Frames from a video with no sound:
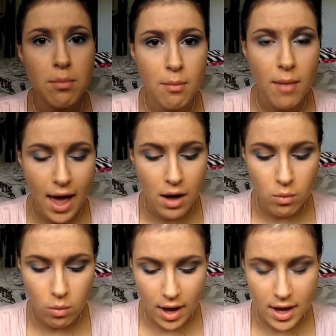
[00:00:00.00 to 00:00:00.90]
matte
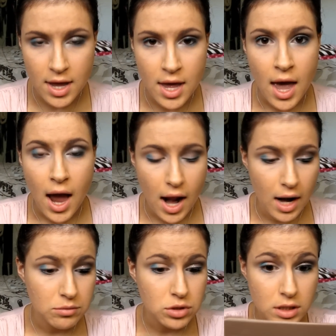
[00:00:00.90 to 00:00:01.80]
white. And
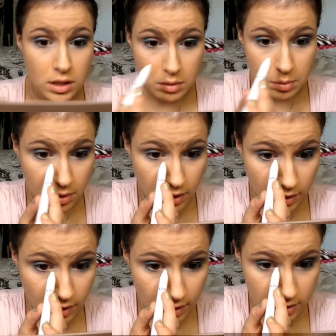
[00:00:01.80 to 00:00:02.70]
I'm just going to be
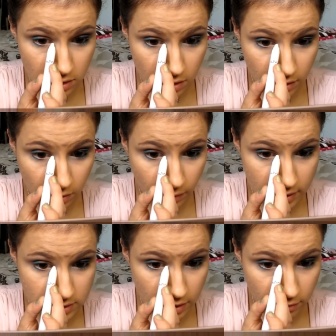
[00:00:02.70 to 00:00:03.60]
putting this on the
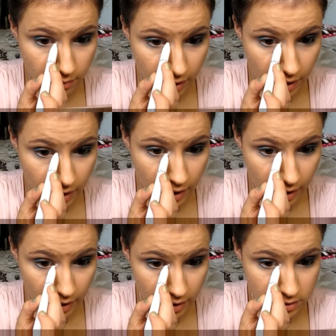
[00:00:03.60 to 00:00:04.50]
rest of my
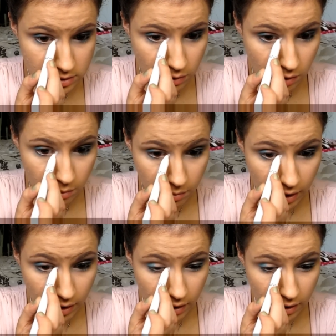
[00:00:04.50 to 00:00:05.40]
eye. So on
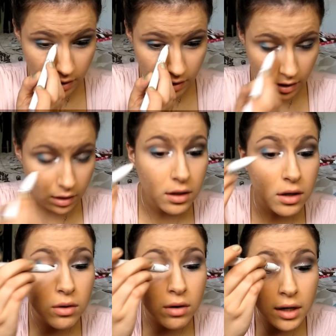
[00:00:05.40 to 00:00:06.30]
my
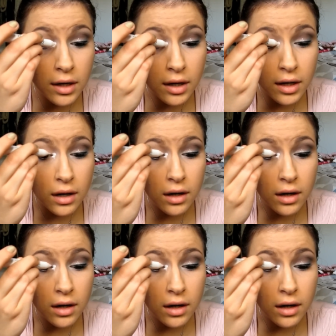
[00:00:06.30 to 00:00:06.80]
inner corner,